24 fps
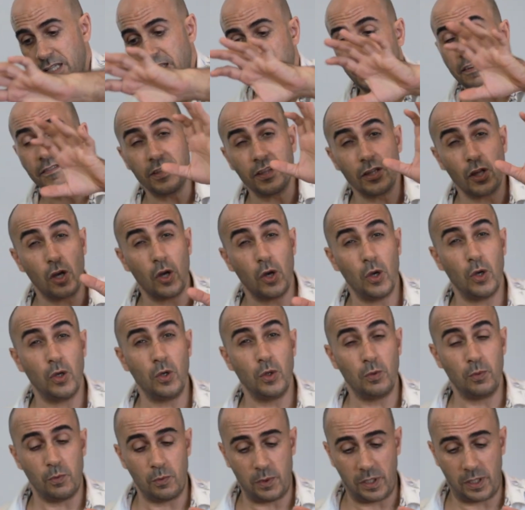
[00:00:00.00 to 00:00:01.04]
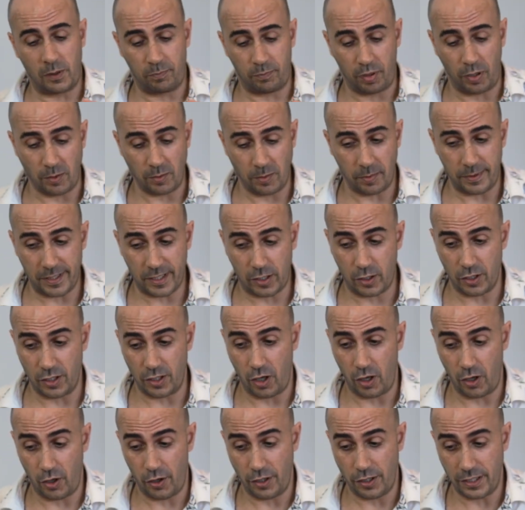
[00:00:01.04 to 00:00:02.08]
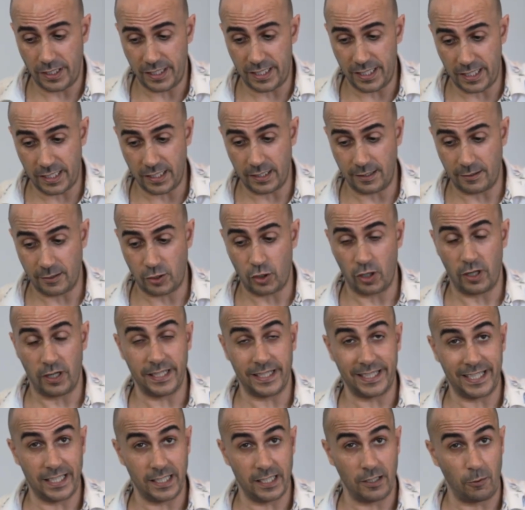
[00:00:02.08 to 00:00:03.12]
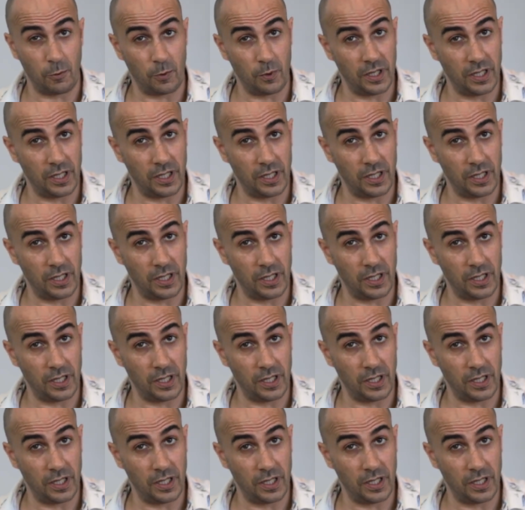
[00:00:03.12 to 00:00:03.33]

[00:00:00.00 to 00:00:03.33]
even though we probably could hone it in and try again and